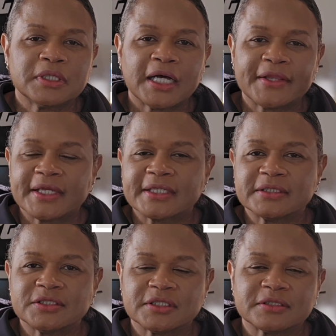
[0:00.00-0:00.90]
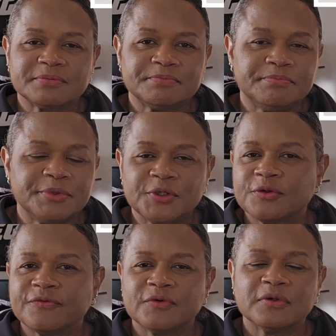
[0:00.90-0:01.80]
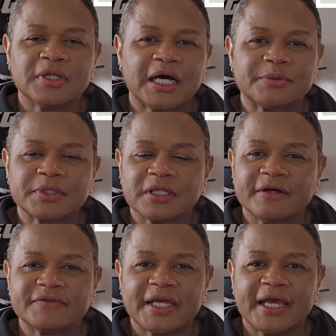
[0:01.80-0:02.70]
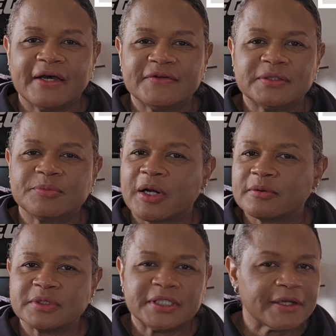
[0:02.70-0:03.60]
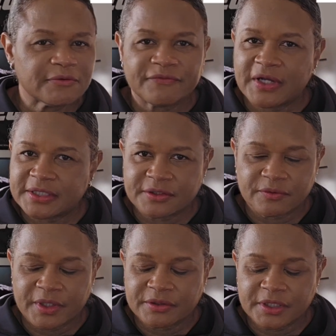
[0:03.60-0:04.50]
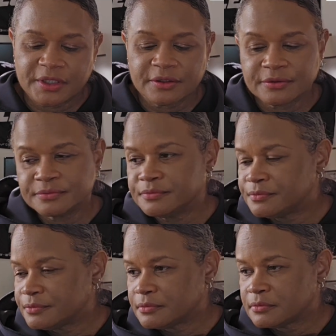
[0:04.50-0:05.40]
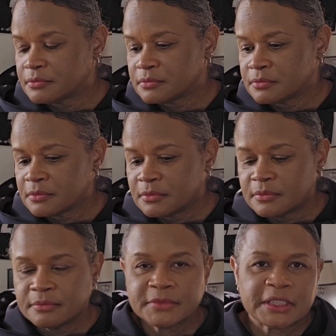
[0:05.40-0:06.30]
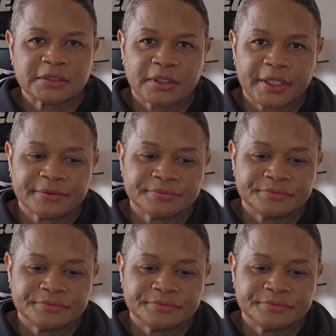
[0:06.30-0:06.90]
I think it's just beautiful. I would love to have it. Probably never find it around here. That's okay.